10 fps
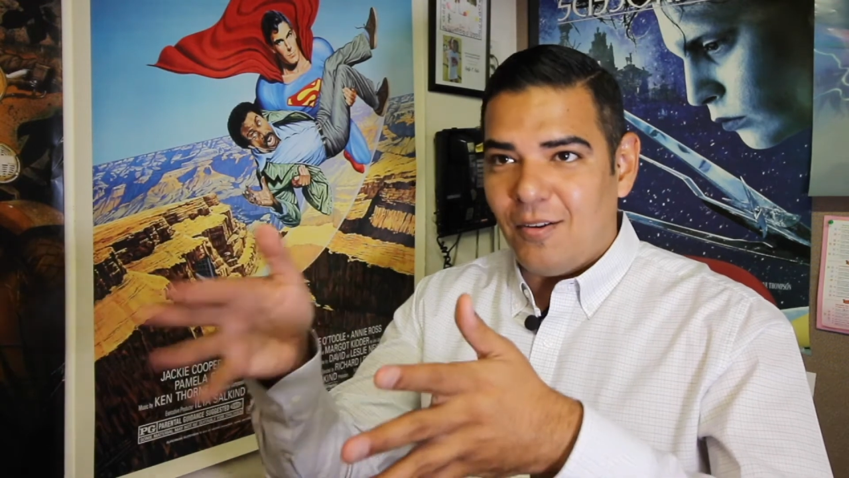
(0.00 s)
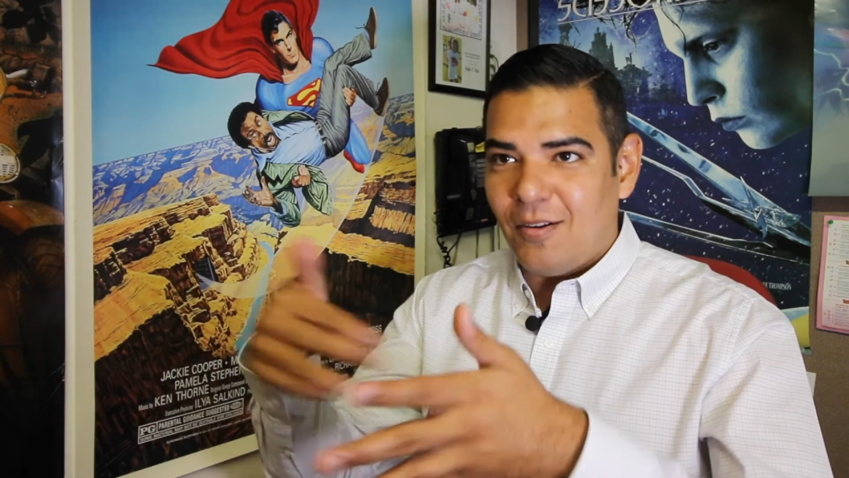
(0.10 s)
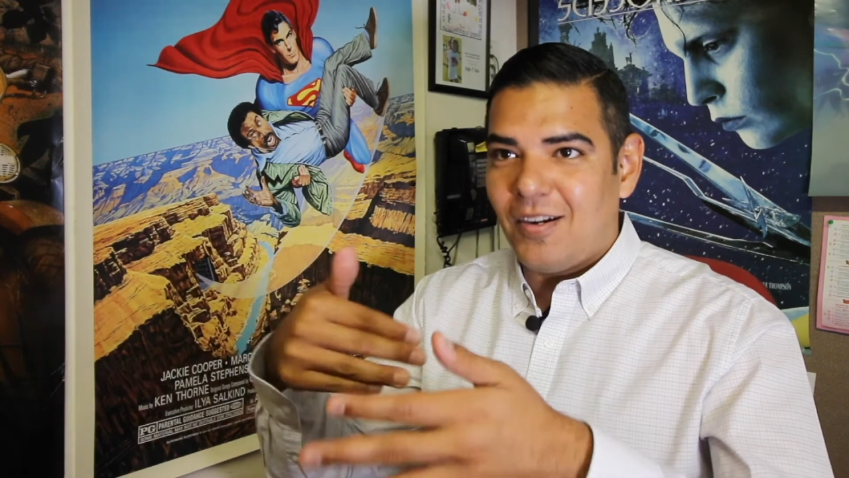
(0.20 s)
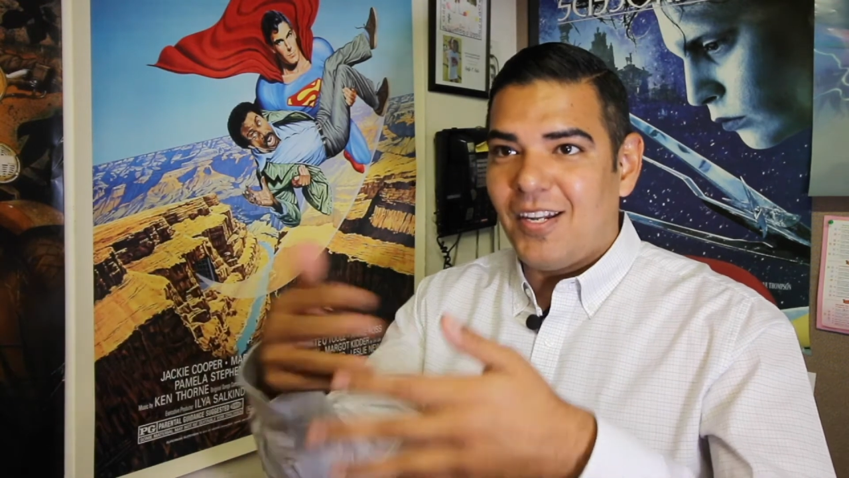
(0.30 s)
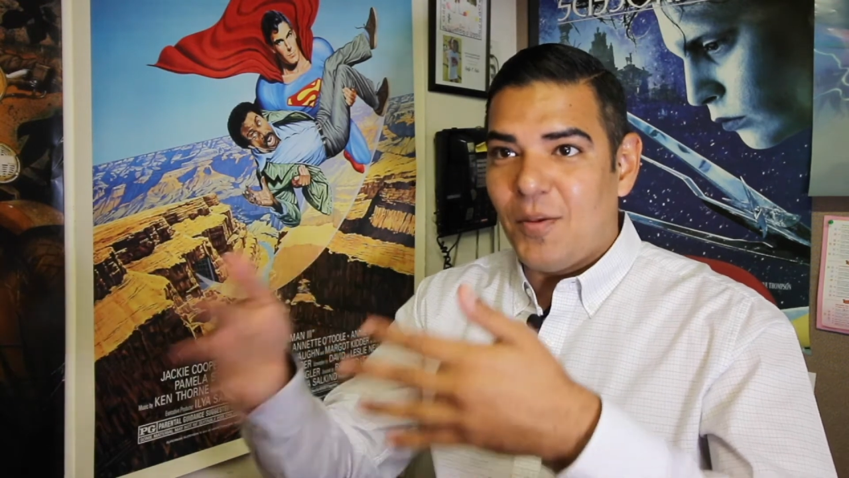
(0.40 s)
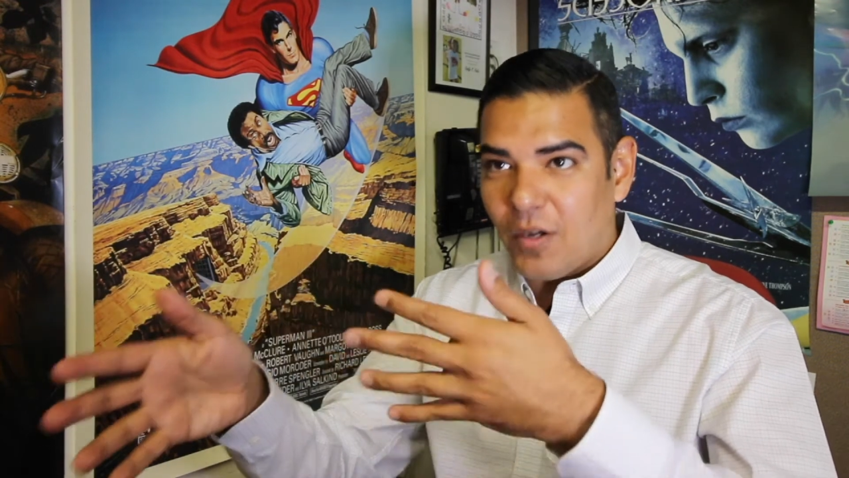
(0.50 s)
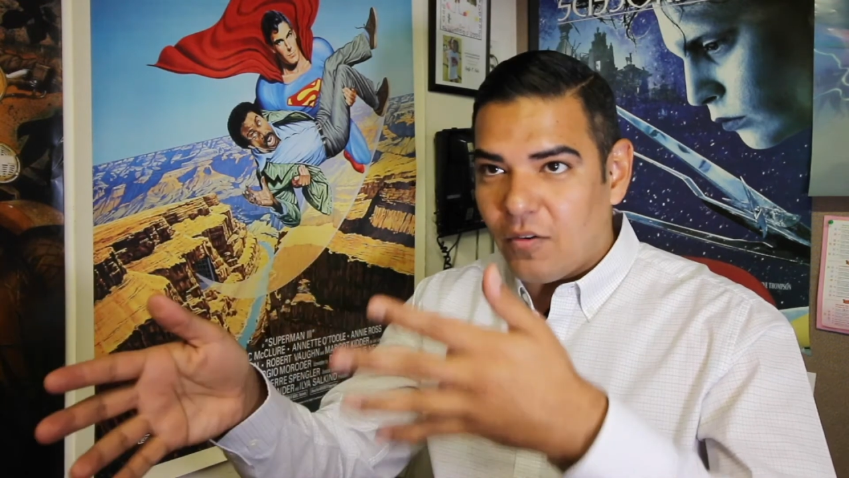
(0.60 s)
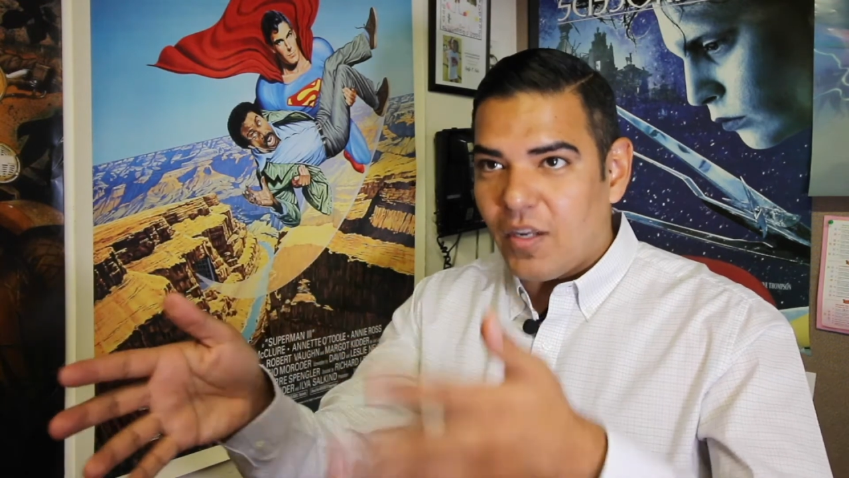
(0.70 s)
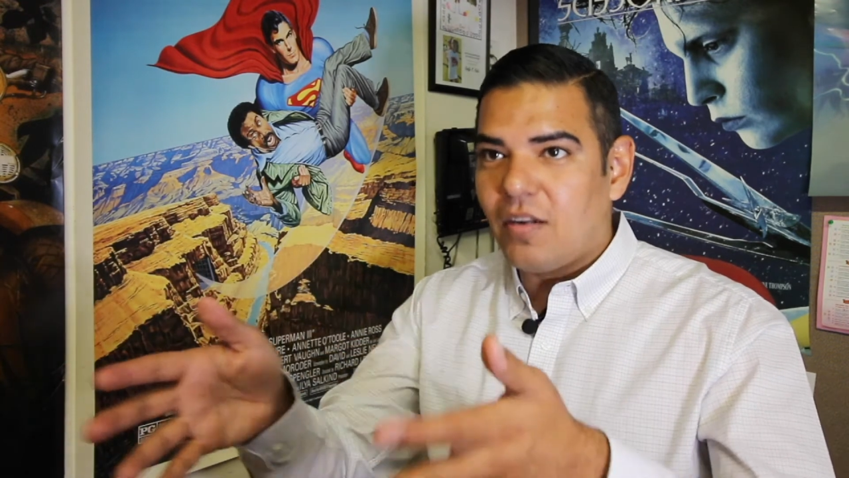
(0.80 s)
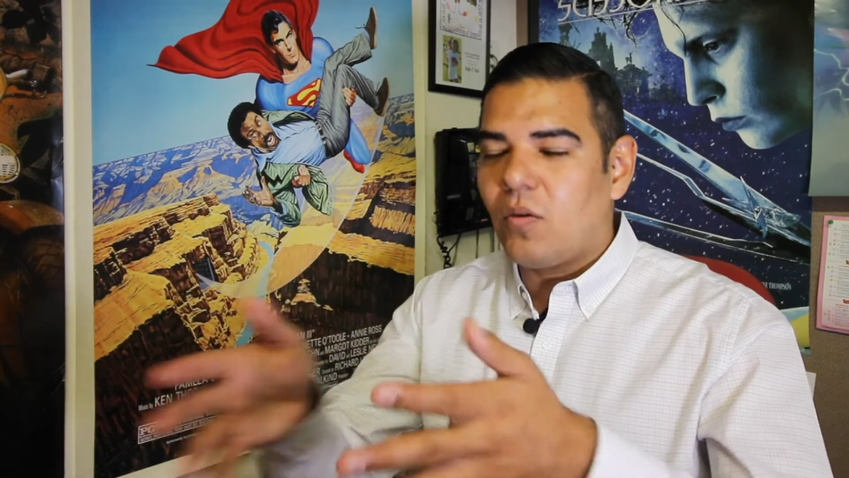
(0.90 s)
or an
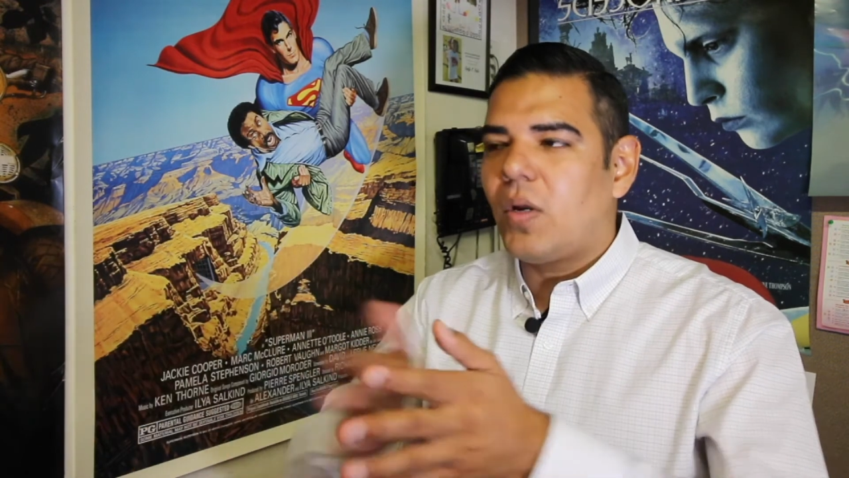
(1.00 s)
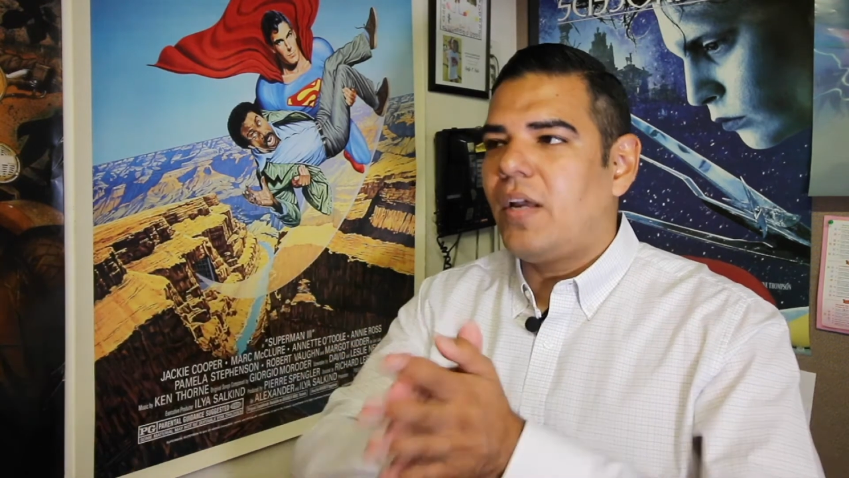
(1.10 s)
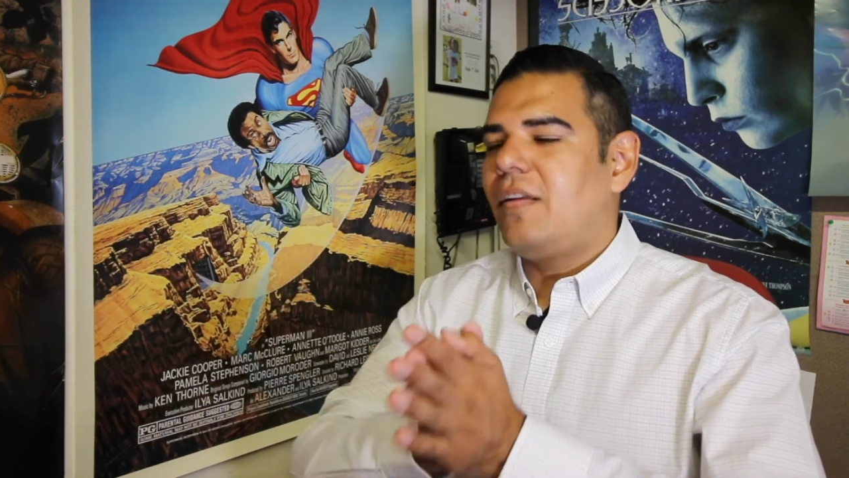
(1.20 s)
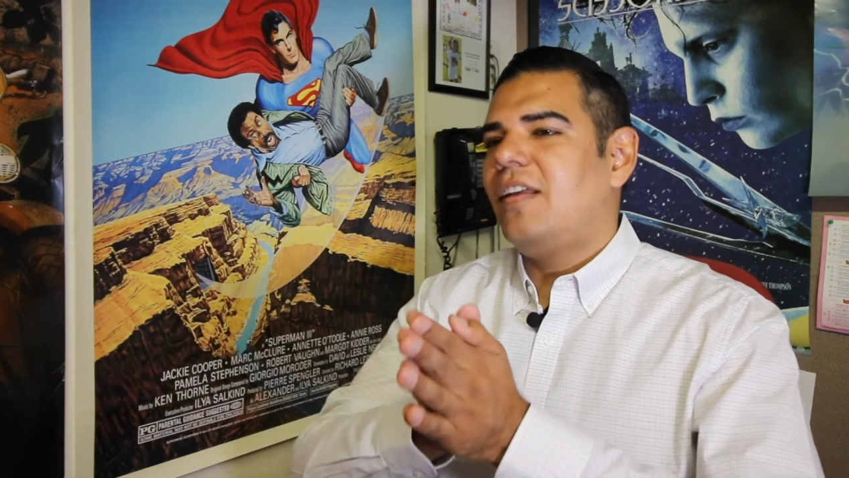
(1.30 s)
immigrant, right?